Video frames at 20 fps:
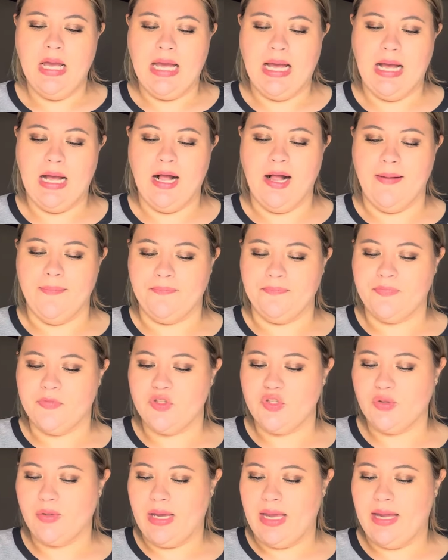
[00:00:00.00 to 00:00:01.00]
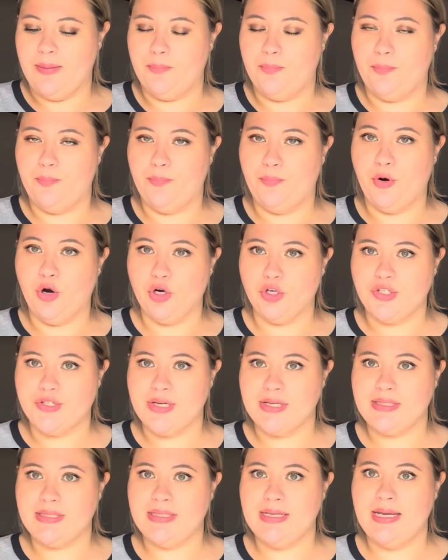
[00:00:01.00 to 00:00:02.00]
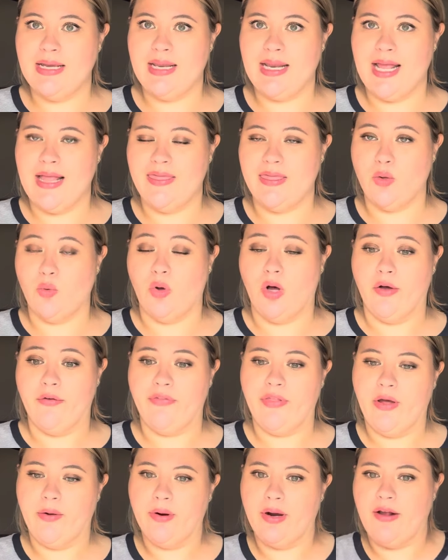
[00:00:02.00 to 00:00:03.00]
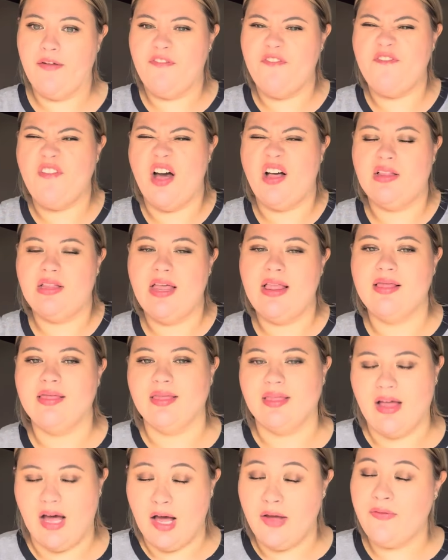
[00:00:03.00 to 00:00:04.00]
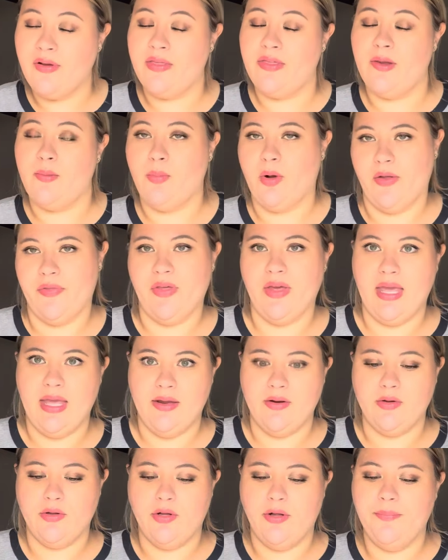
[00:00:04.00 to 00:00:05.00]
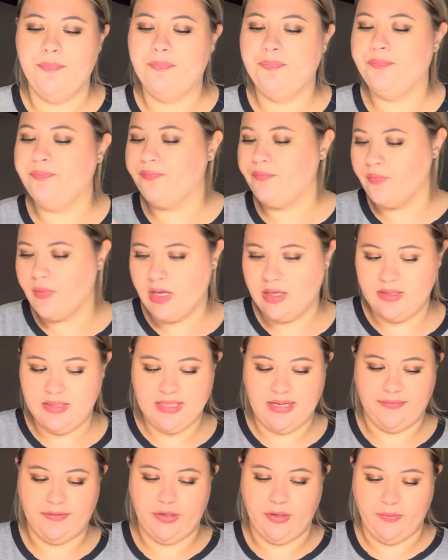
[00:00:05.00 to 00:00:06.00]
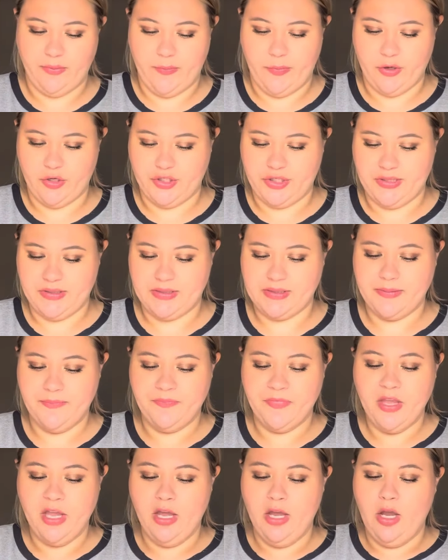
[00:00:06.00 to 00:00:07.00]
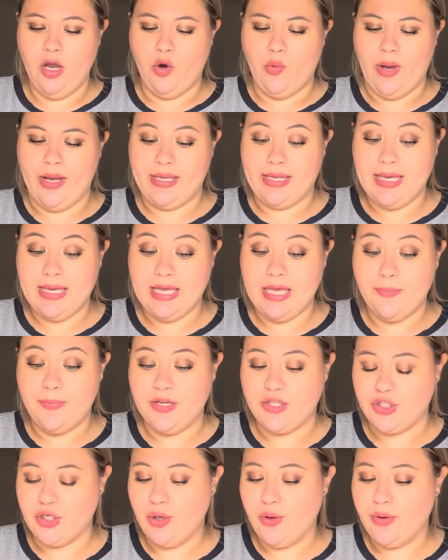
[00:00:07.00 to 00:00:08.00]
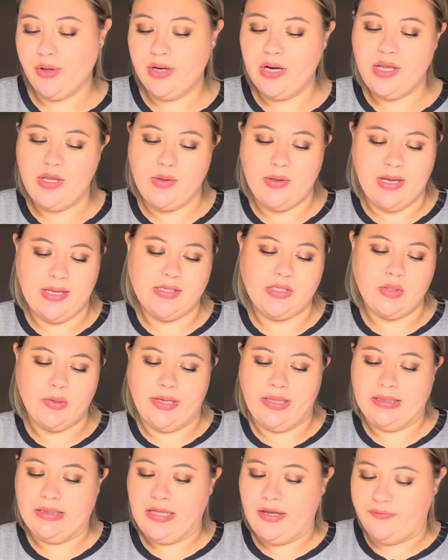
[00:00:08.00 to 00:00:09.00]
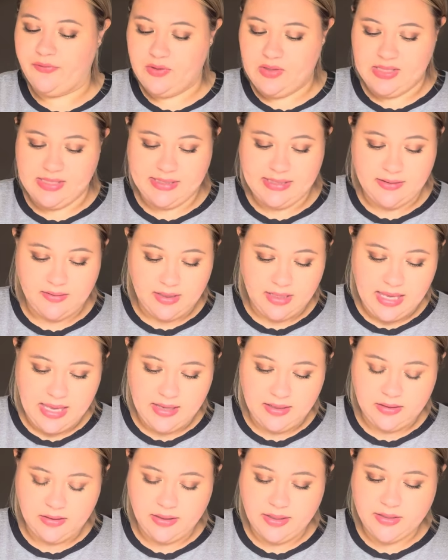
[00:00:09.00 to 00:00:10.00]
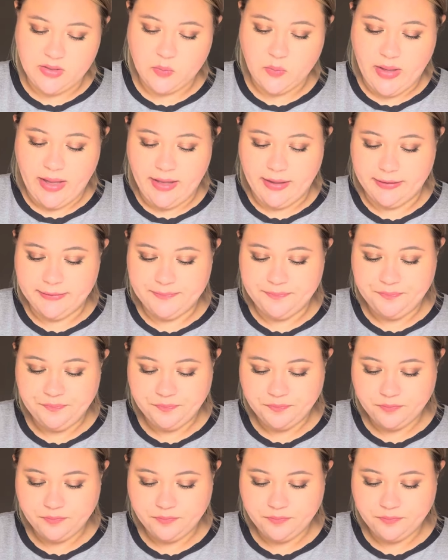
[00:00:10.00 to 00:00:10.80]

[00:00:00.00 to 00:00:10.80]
Um, so I had purchased it in the Wallflower, fell in love, and then bought the candle. Definitely a repurchase. Waikiki Beach Coconut, you guys know I love this in the candle as well.